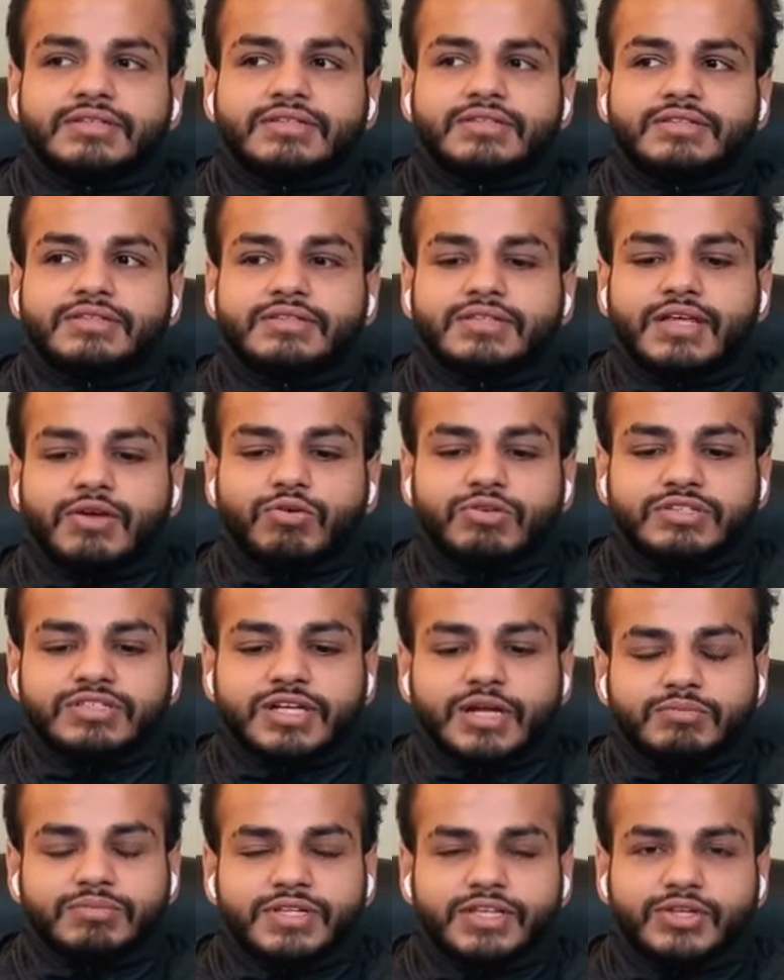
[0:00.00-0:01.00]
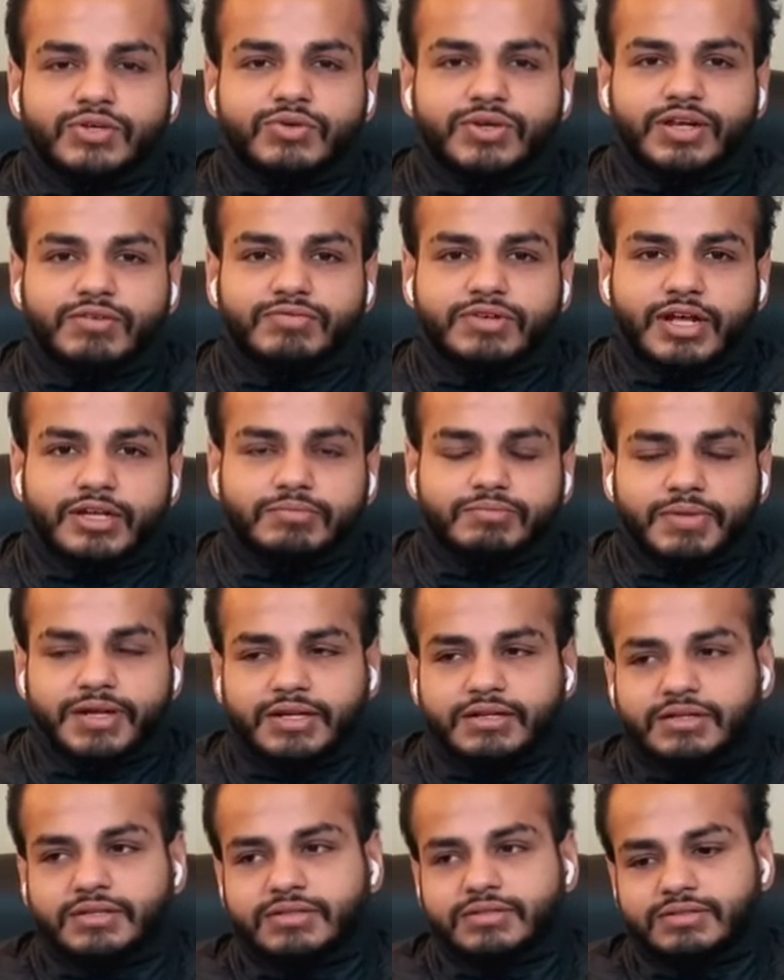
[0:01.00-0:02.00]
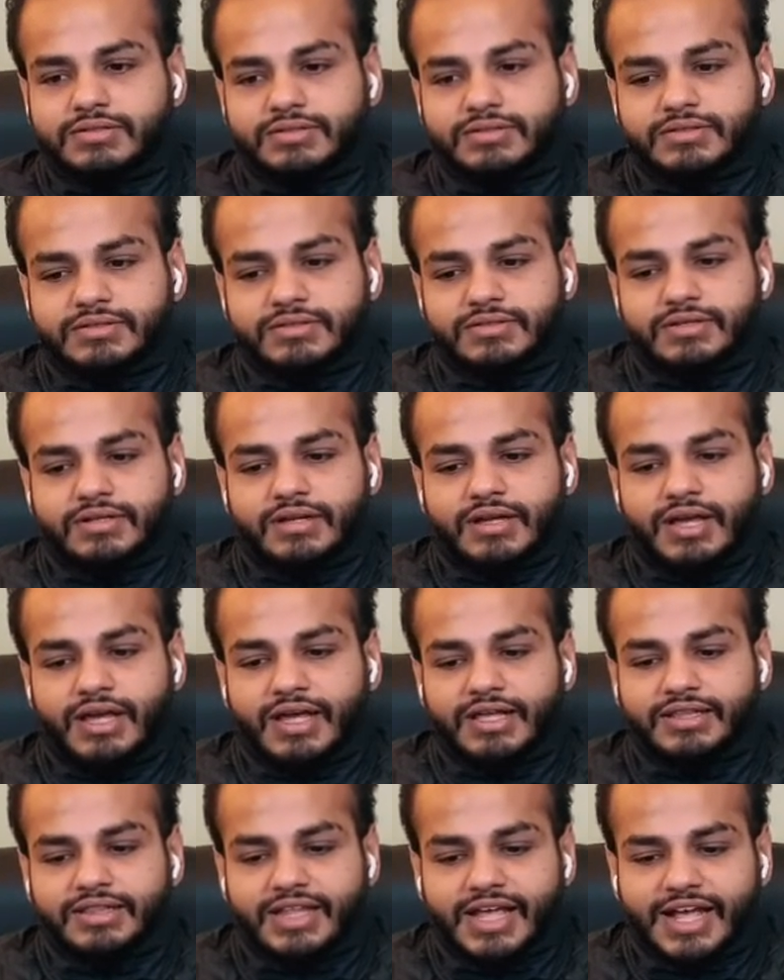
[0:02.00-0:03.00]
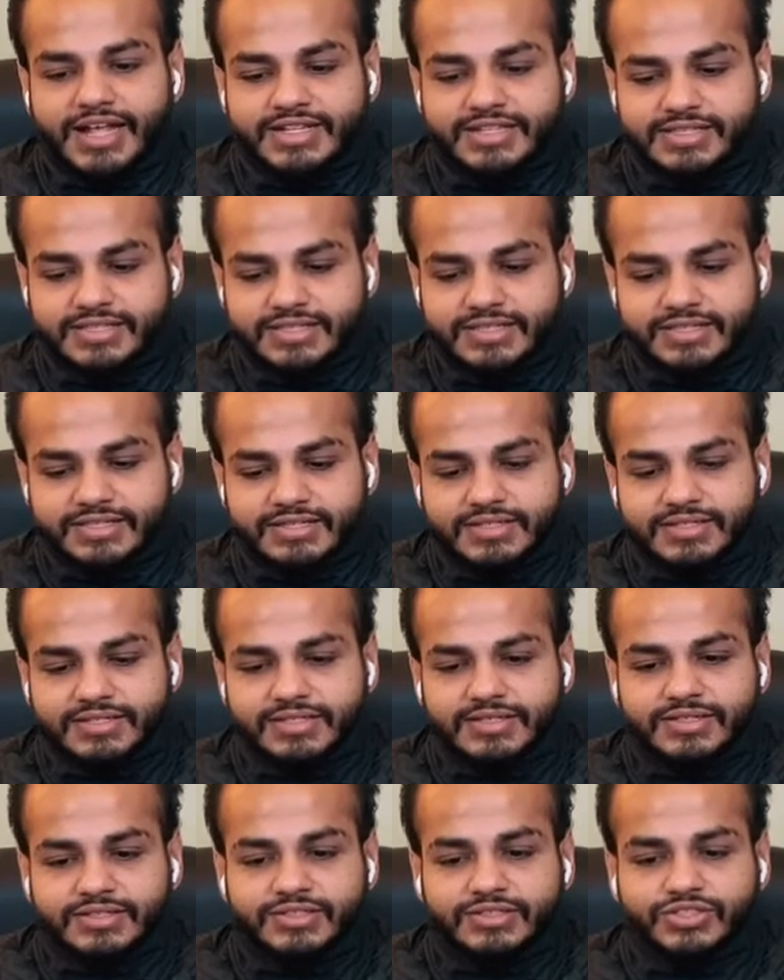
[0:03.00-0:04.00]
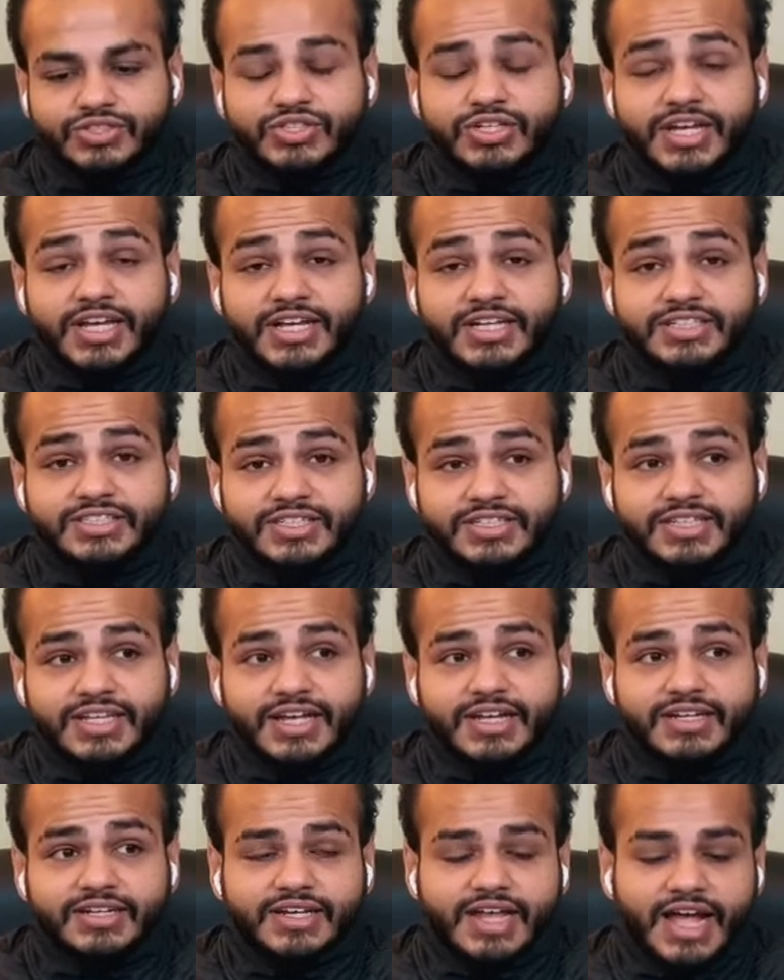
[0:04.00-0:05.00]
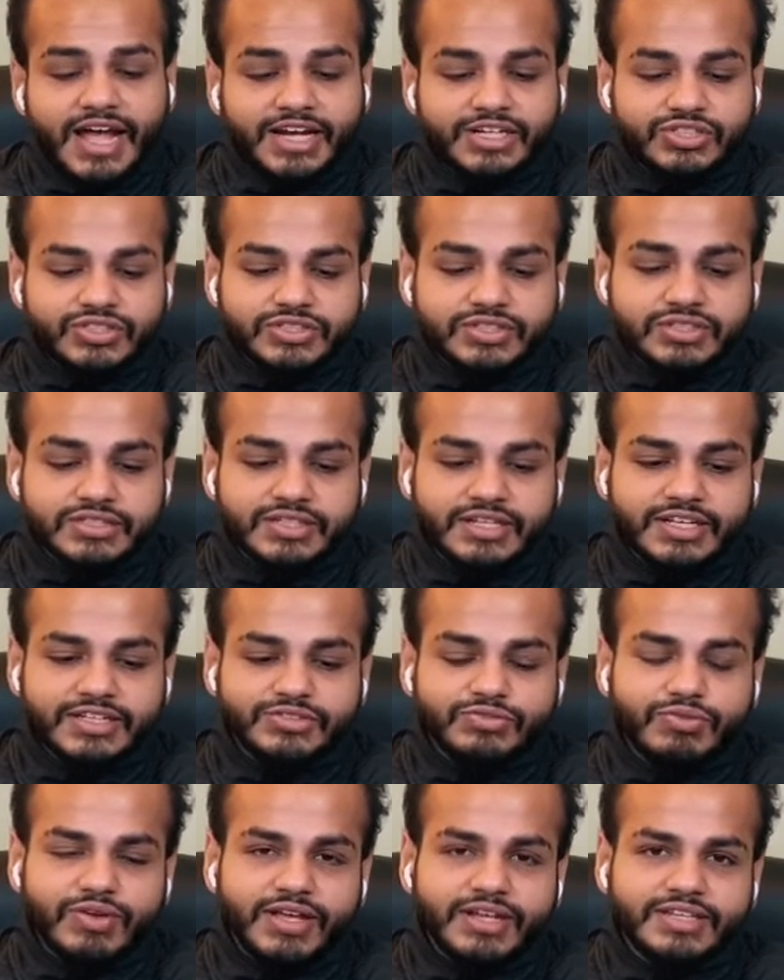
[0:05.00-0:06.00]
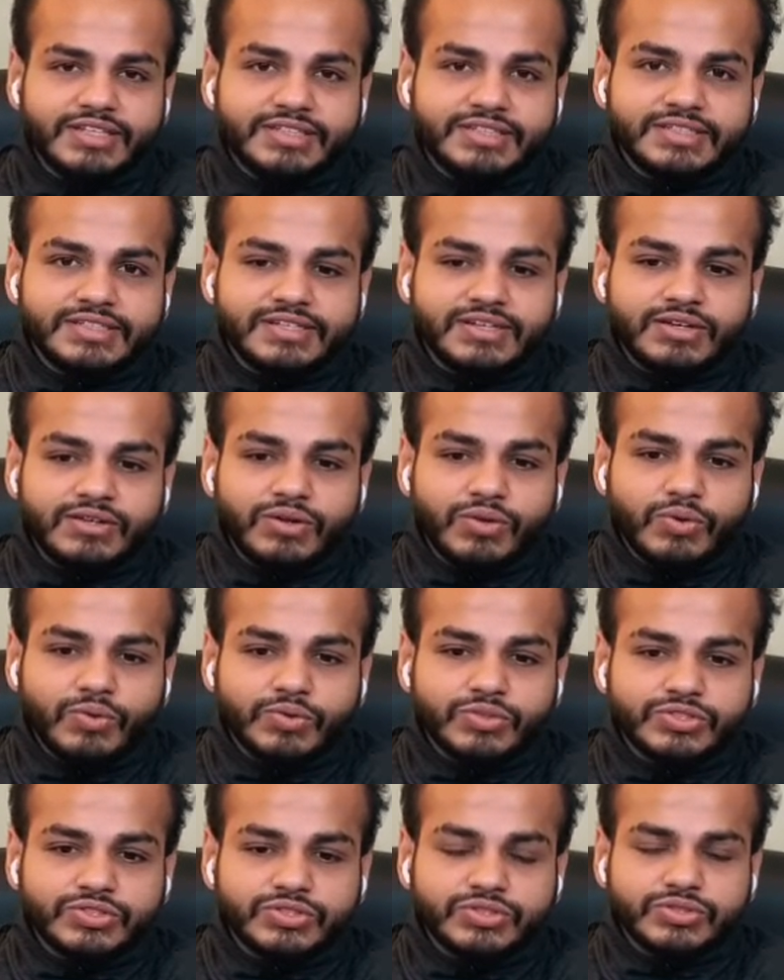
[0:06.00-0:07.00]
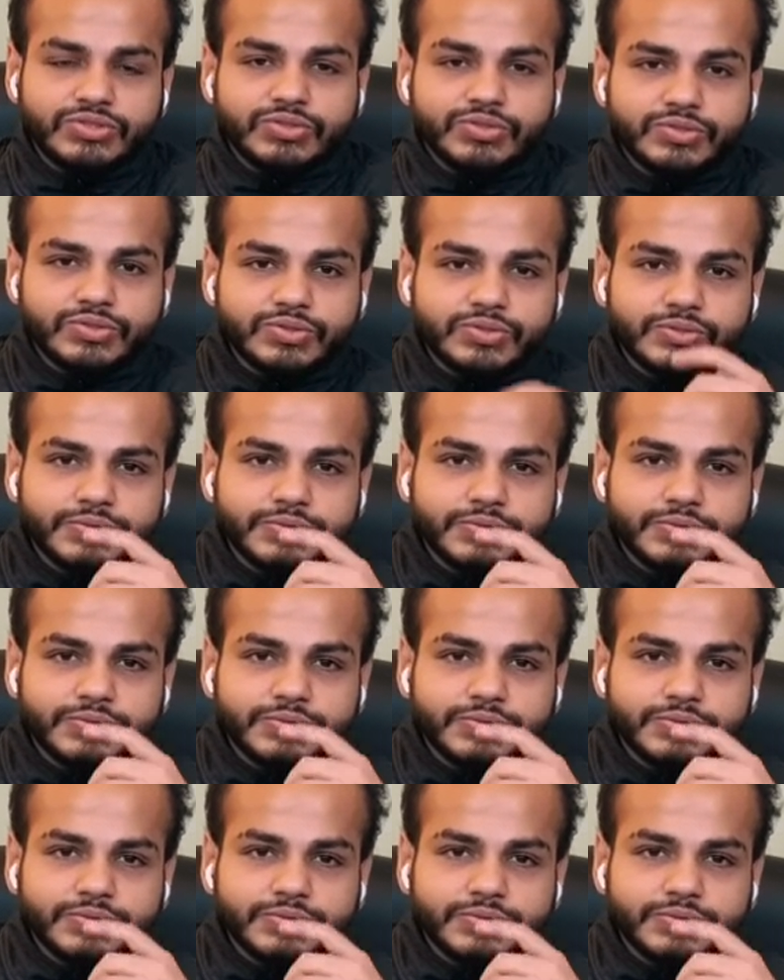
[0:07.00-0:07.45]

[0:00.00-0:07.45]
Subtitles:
there was something you could have done better, and that's change in that action is very close to